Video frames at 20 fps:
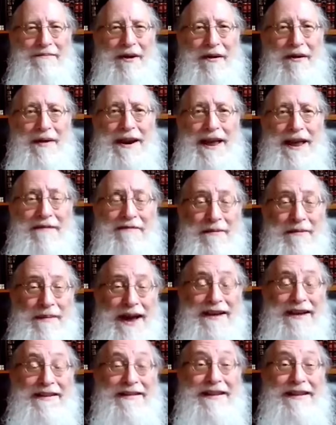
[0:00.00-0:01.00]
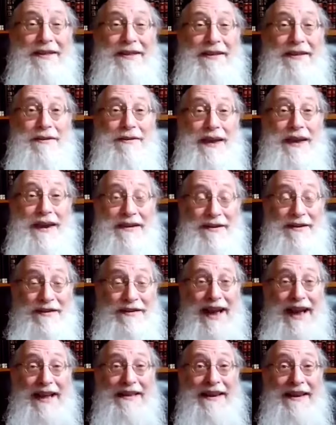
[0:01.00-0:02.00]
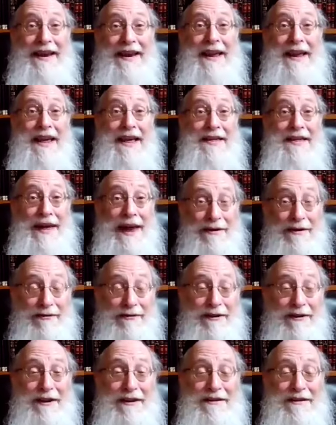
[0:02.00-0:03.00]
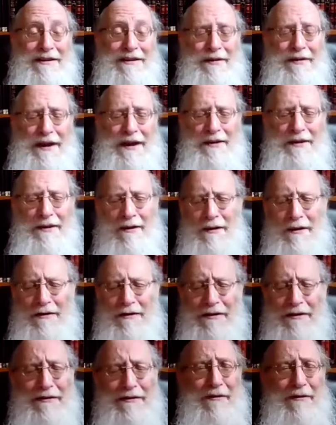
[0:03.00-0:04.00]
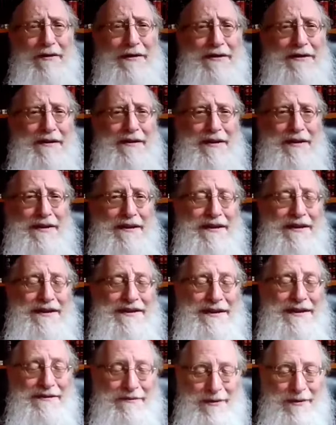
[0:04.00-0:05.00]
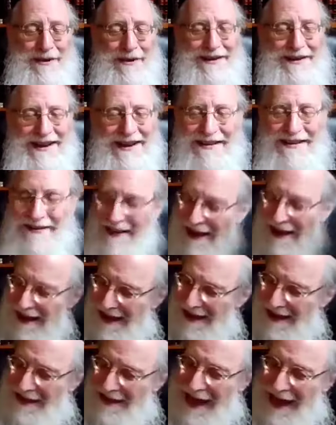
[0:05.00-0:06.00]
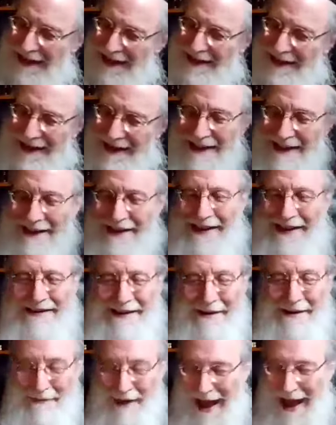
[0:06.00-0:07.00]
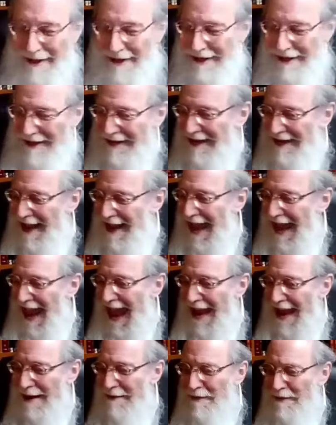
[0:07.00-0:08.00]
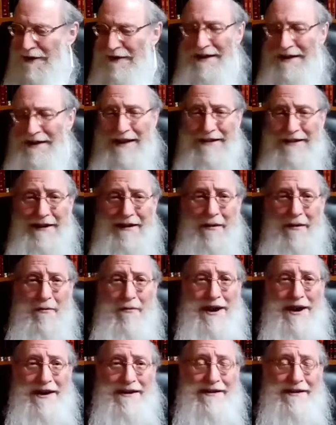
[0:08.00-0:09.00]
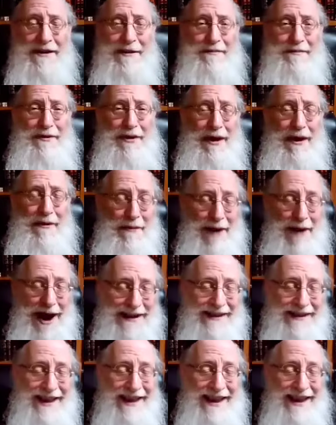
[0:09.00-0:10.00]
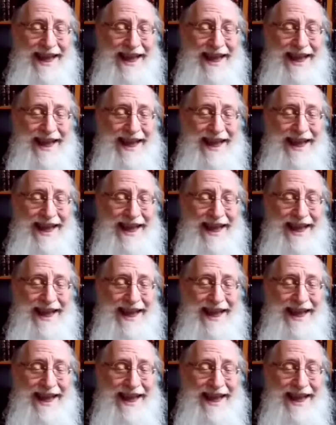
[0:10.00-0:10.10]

But when everybody's telling you that you're a tzaddik, then you should tell yourself that you're a Russia. So the, the, the point is that uh, there's a balance, and a person has to know where to apply what